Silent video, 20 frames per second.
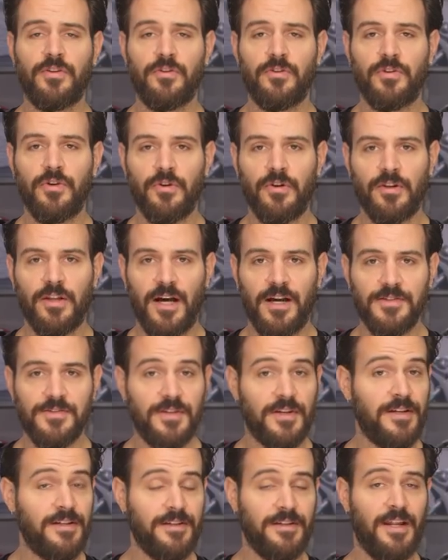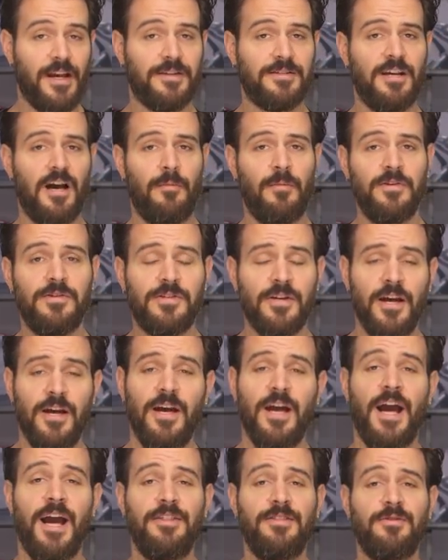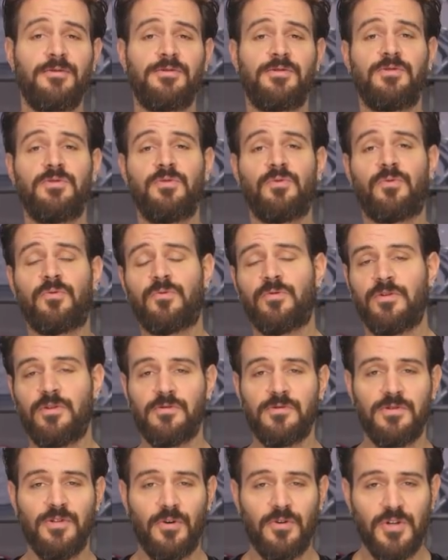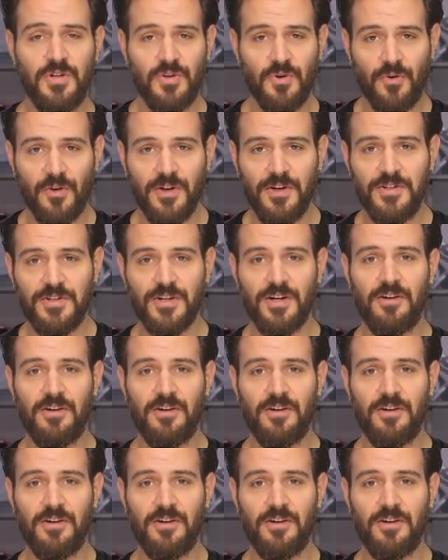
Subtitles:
there utilizing Nexx helmets, and there's no shortage